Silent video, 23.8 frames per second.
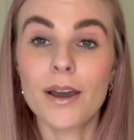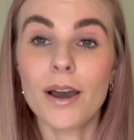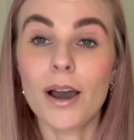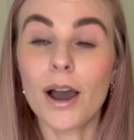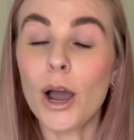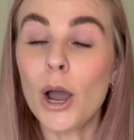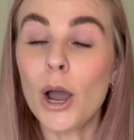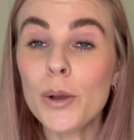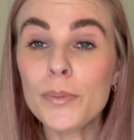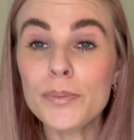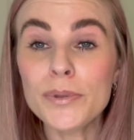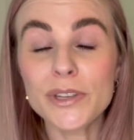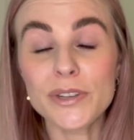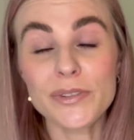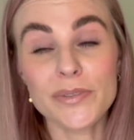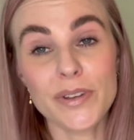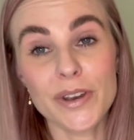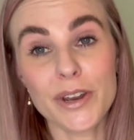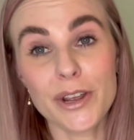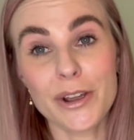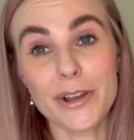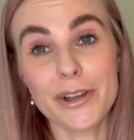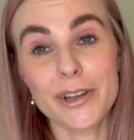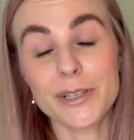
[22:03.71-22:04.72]
I this
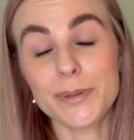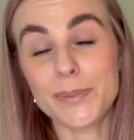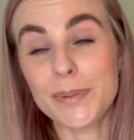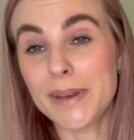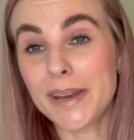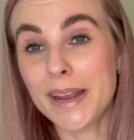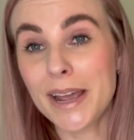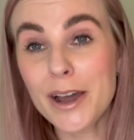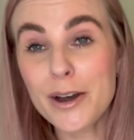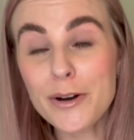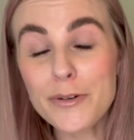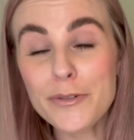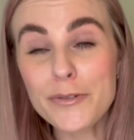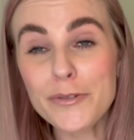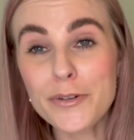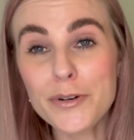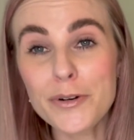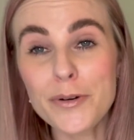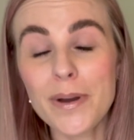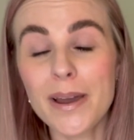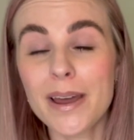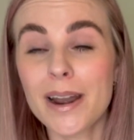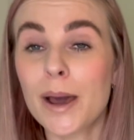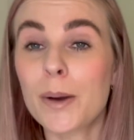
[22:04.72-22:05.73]
video has been
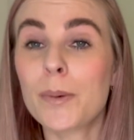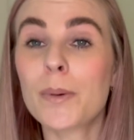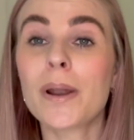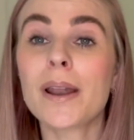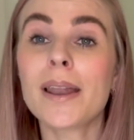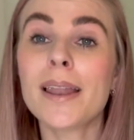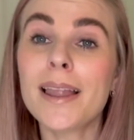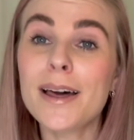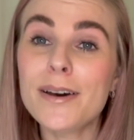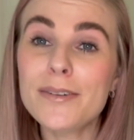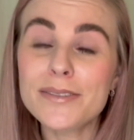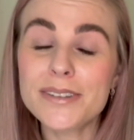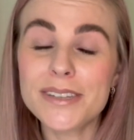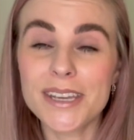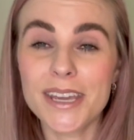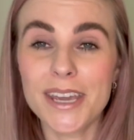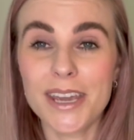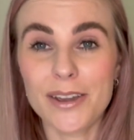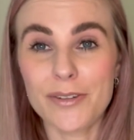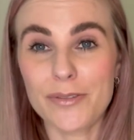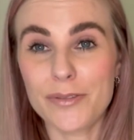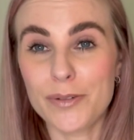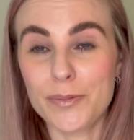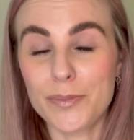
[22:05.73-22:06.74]
helpful, and I would love to
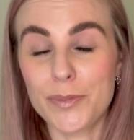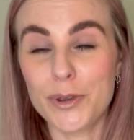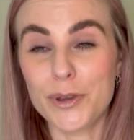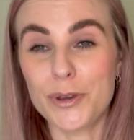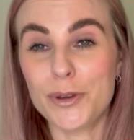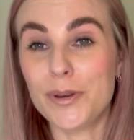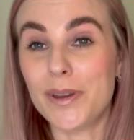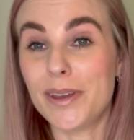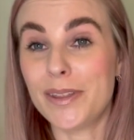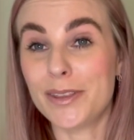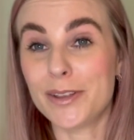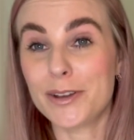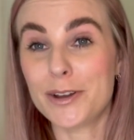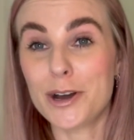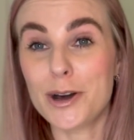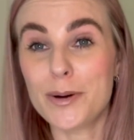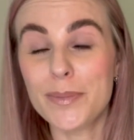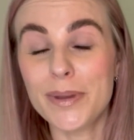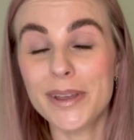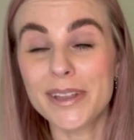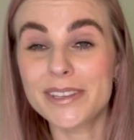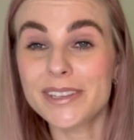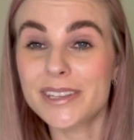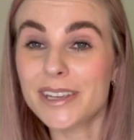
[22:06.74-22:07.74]
hear from you in the
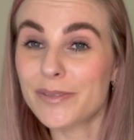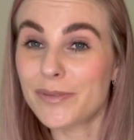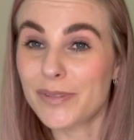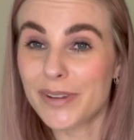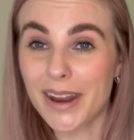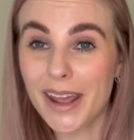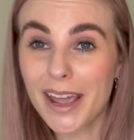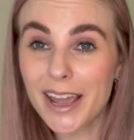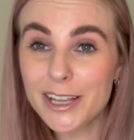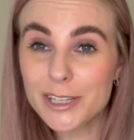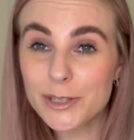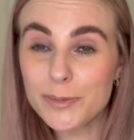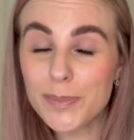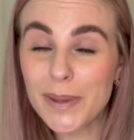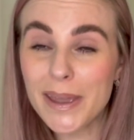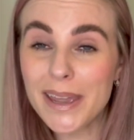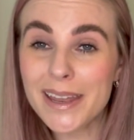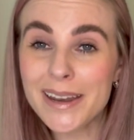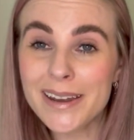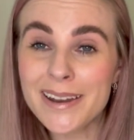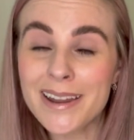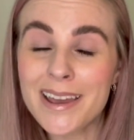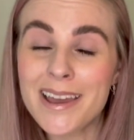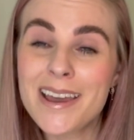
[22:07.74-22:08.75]
comments if it has
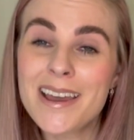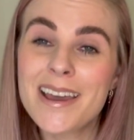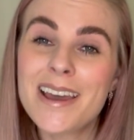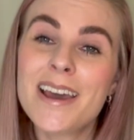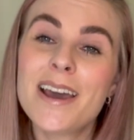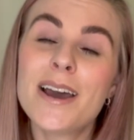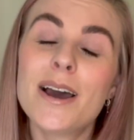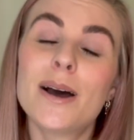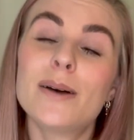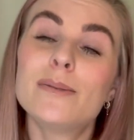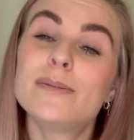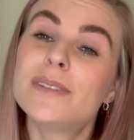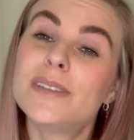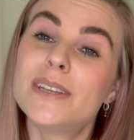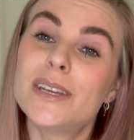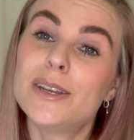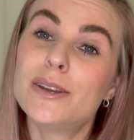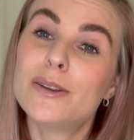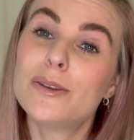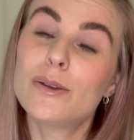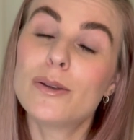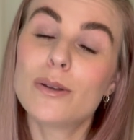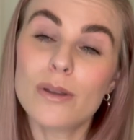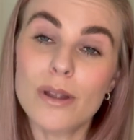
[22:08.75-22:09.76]
been. I'm
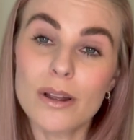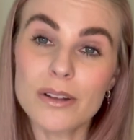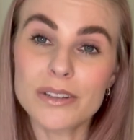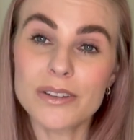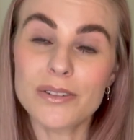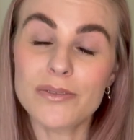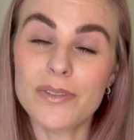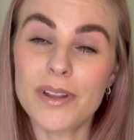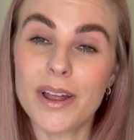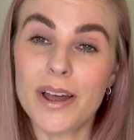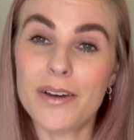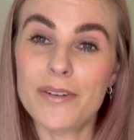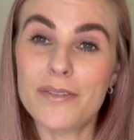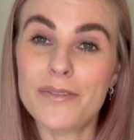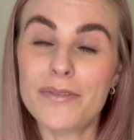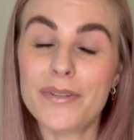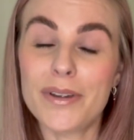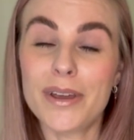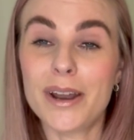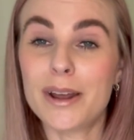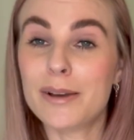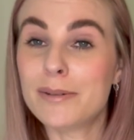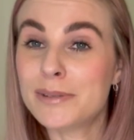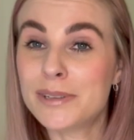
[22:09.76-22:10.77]
sending you lots of love,
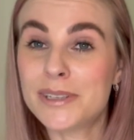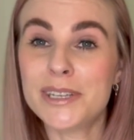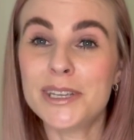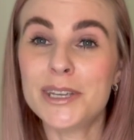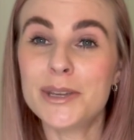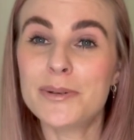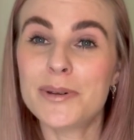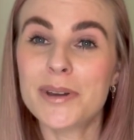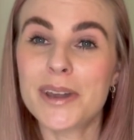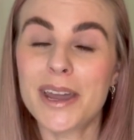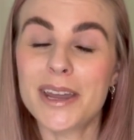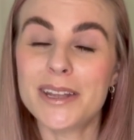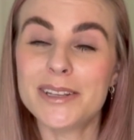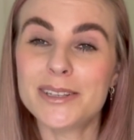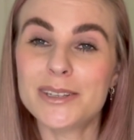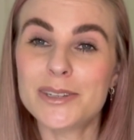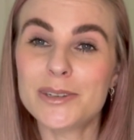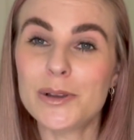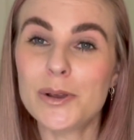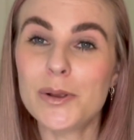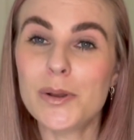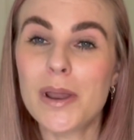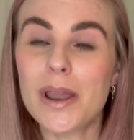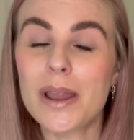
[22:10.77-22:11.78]
and I will see you again
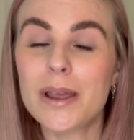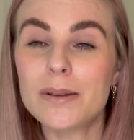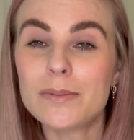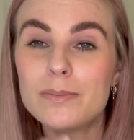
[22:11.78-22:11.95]
soon.